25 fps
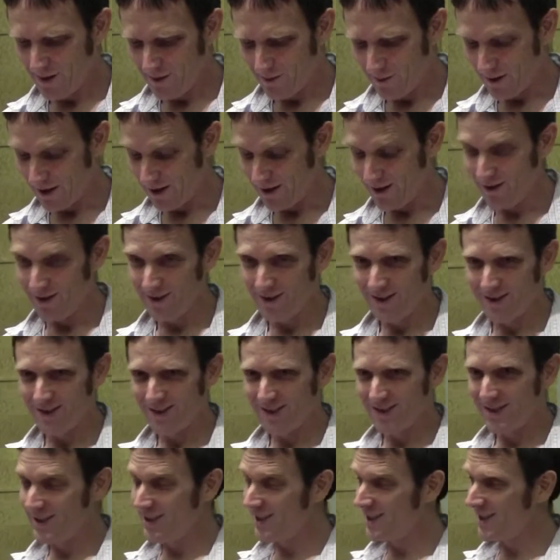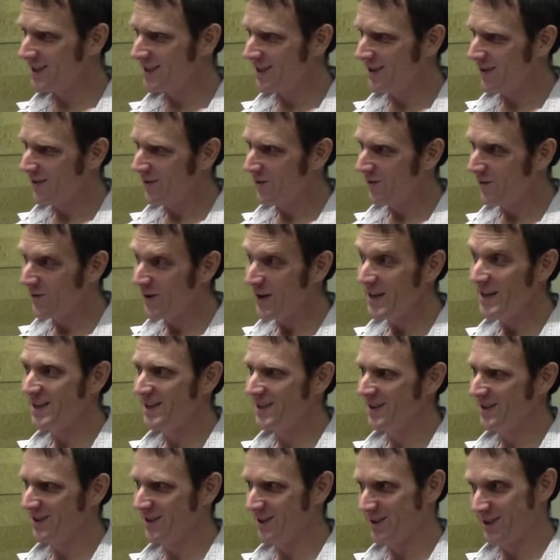Well, this is a
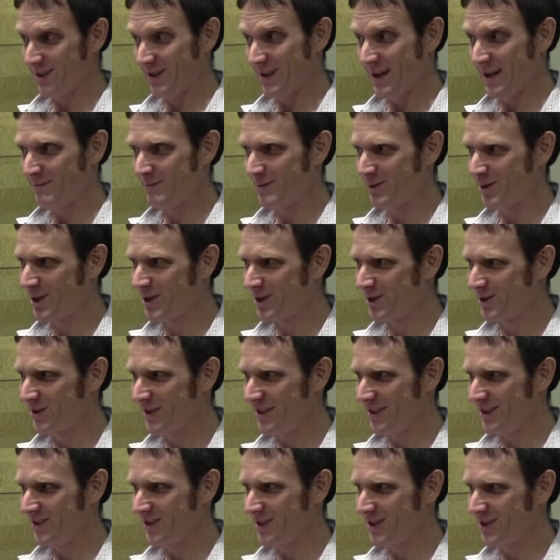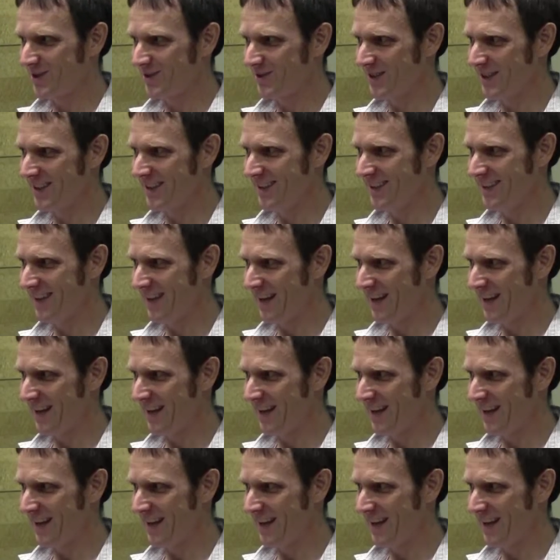fake Linden Lab treasury,